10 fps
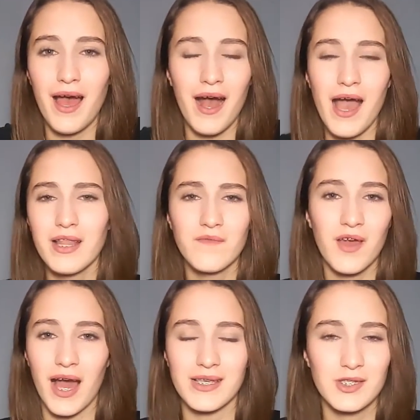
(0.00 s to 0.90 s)
I love you
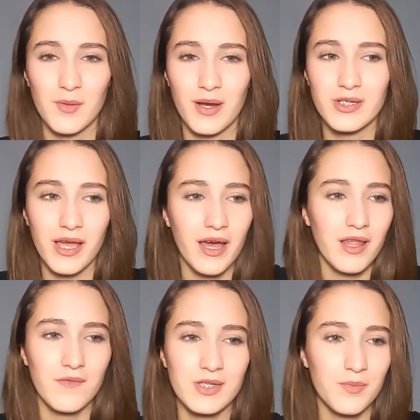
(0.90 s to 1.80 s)
guys so much. Like, I
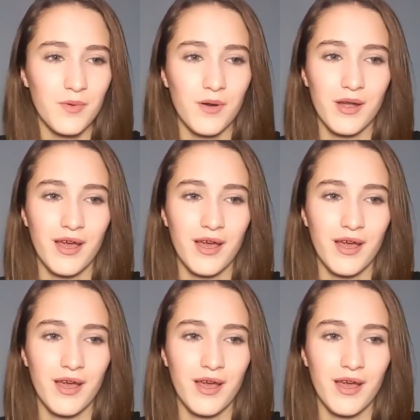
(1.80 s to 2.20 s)
love the support.